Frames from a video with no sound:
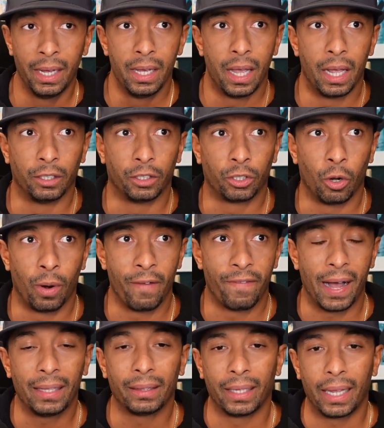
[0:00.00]
And so if
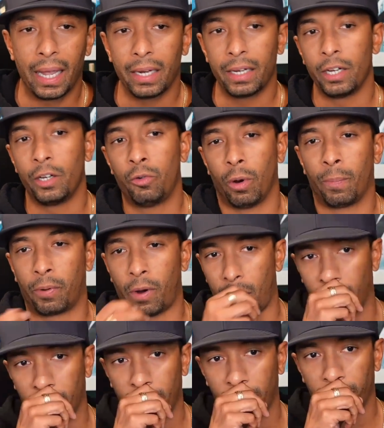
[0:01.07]
I land into a
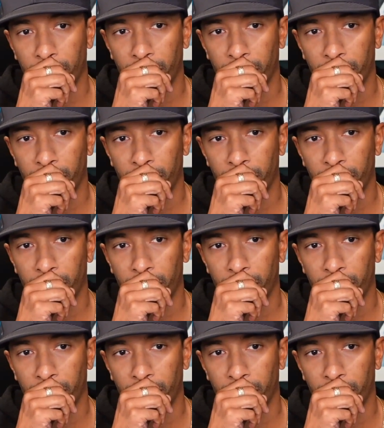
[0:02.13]
product